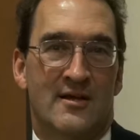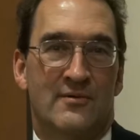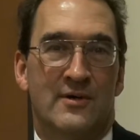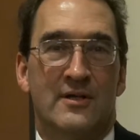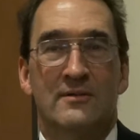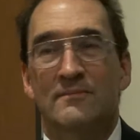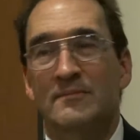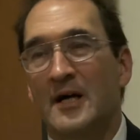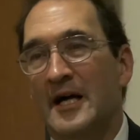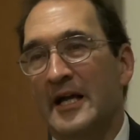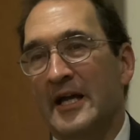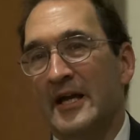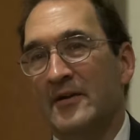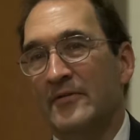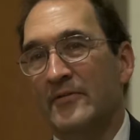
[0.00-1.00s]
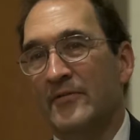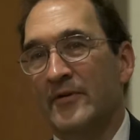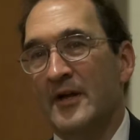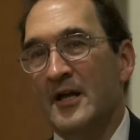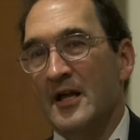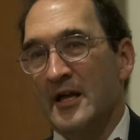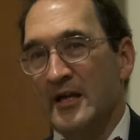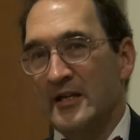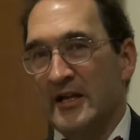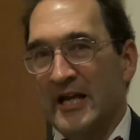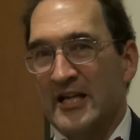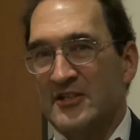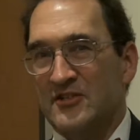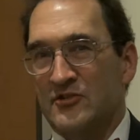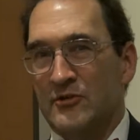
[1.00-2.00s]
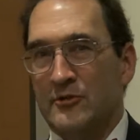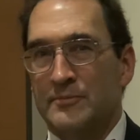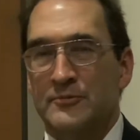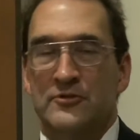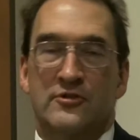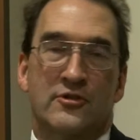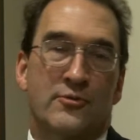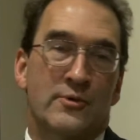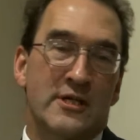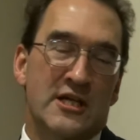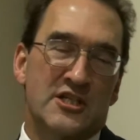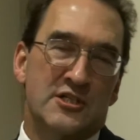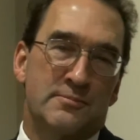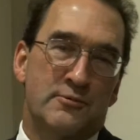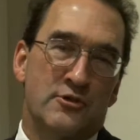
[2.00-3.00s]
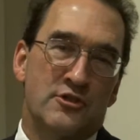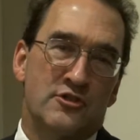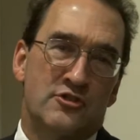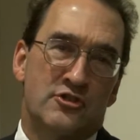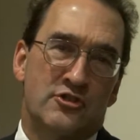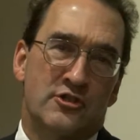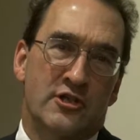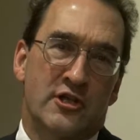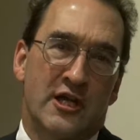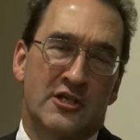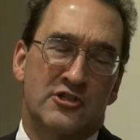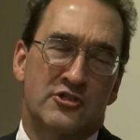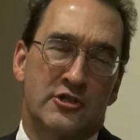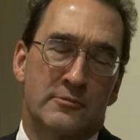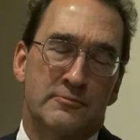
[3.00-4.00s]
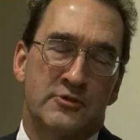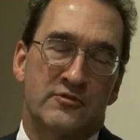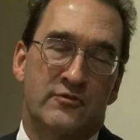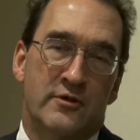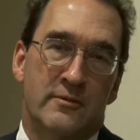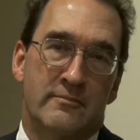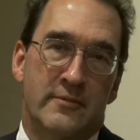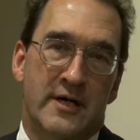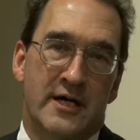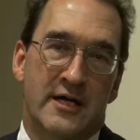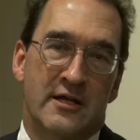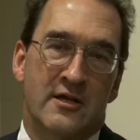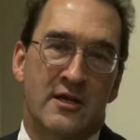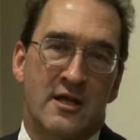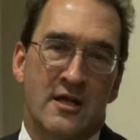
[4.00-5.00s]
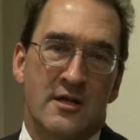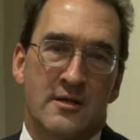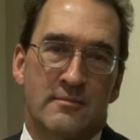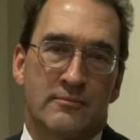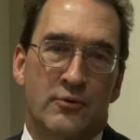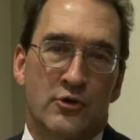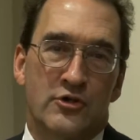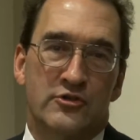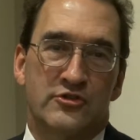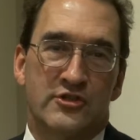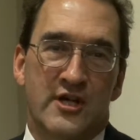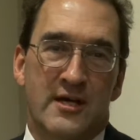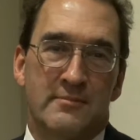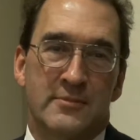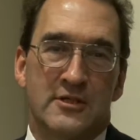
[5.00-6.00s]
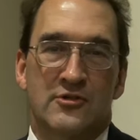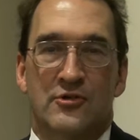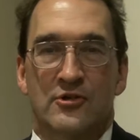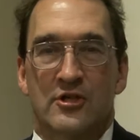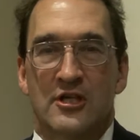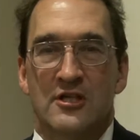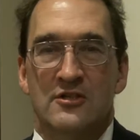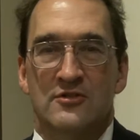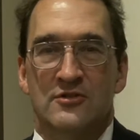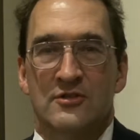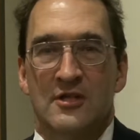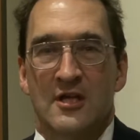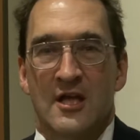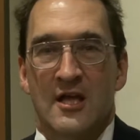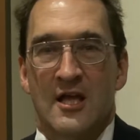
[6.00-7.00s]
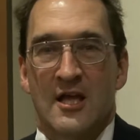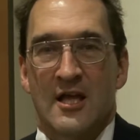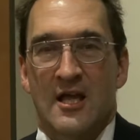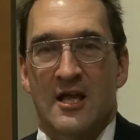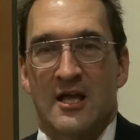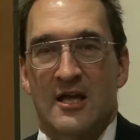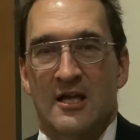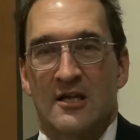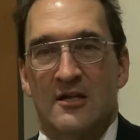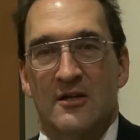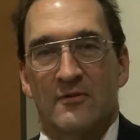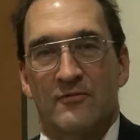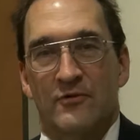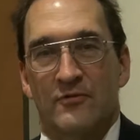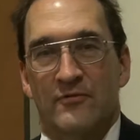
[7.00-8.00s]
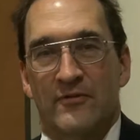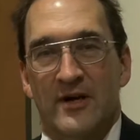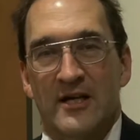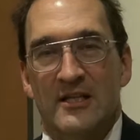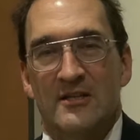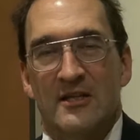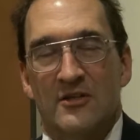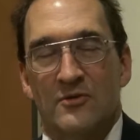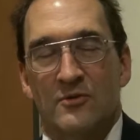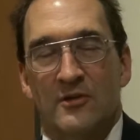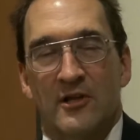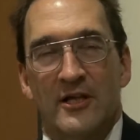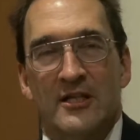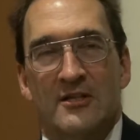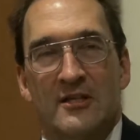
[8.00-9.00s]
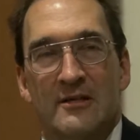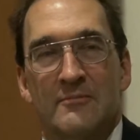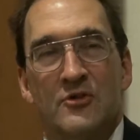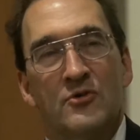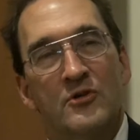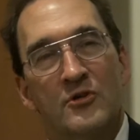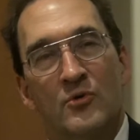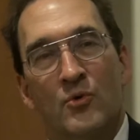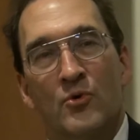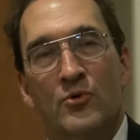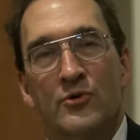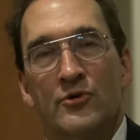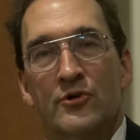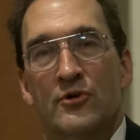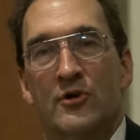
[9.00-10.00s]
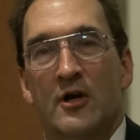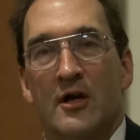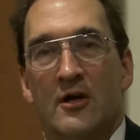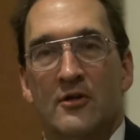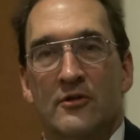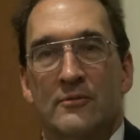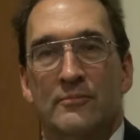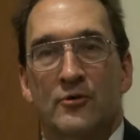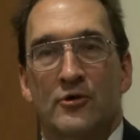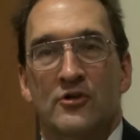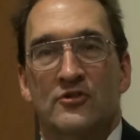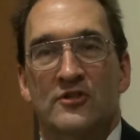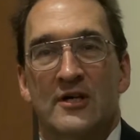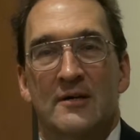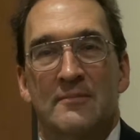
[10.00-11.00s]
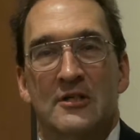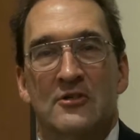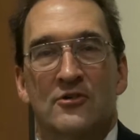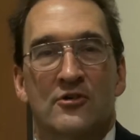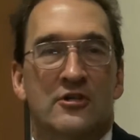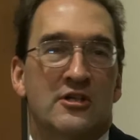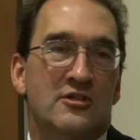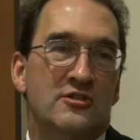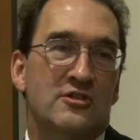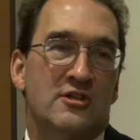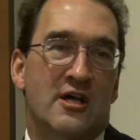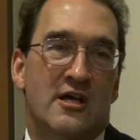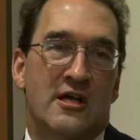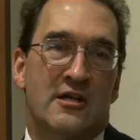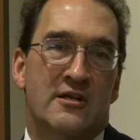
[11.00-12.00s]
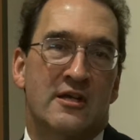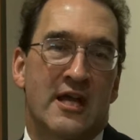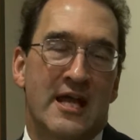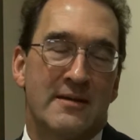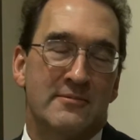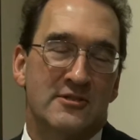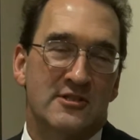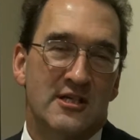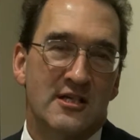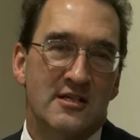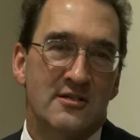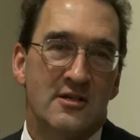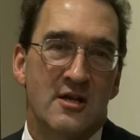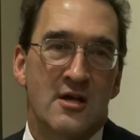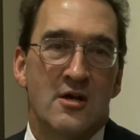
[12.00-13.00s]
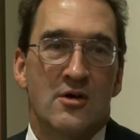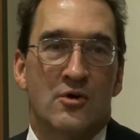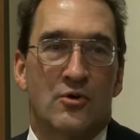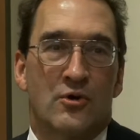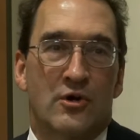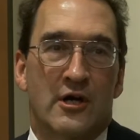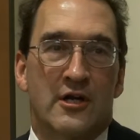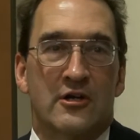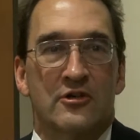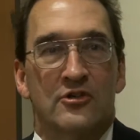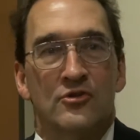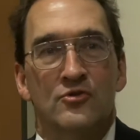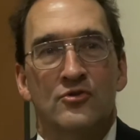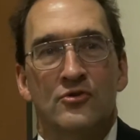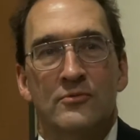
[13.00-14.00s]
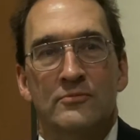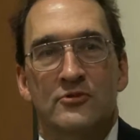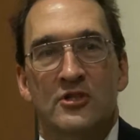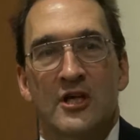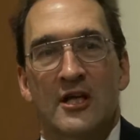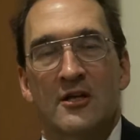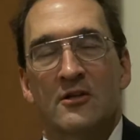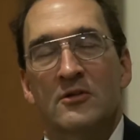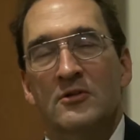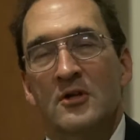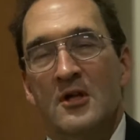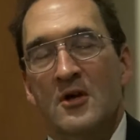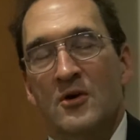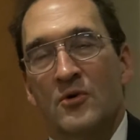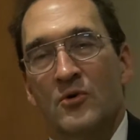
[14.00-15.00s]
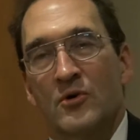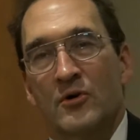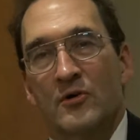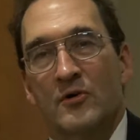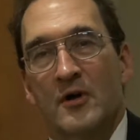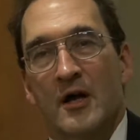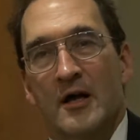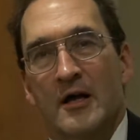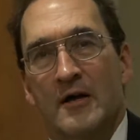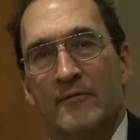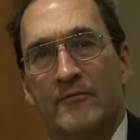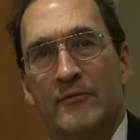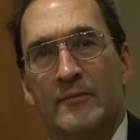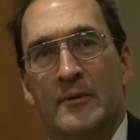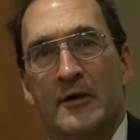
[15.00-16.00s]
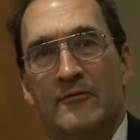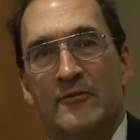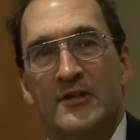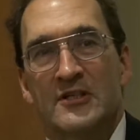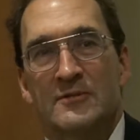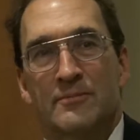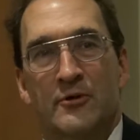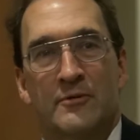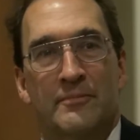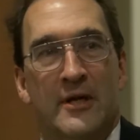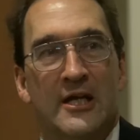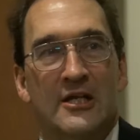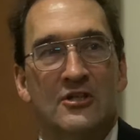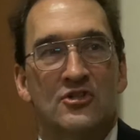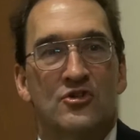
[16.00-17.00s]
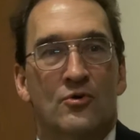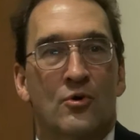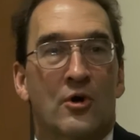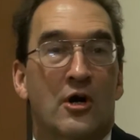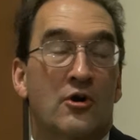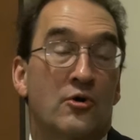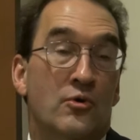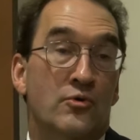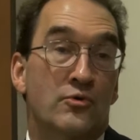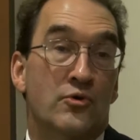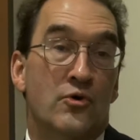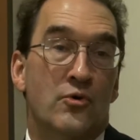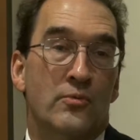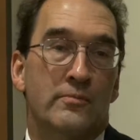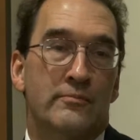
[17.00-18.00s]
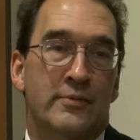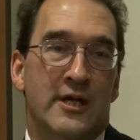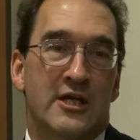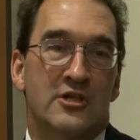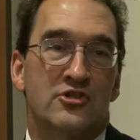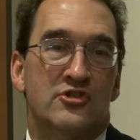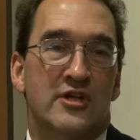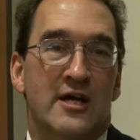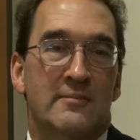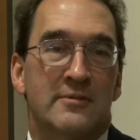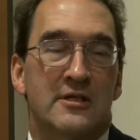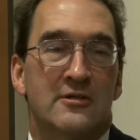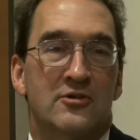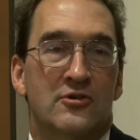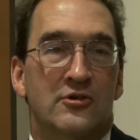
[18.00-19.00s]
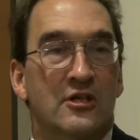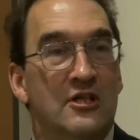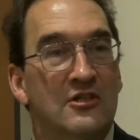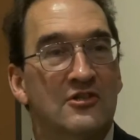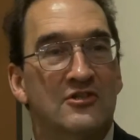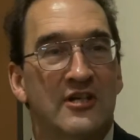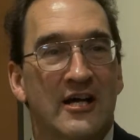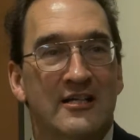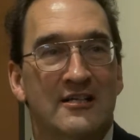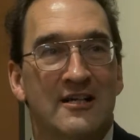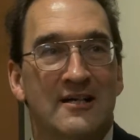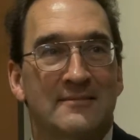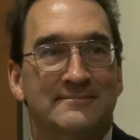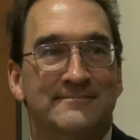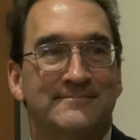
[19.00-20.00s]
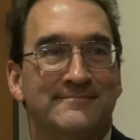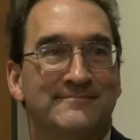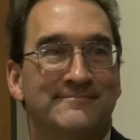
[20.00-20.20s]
Well, I have three excerpts from my book, Zombie Turkeys. And if you find that you like them, you can order the book, Zombie Turkeys, on Amazon or our YouTube channel or from our Facebook page or our own homepage, zombieturkeys.com.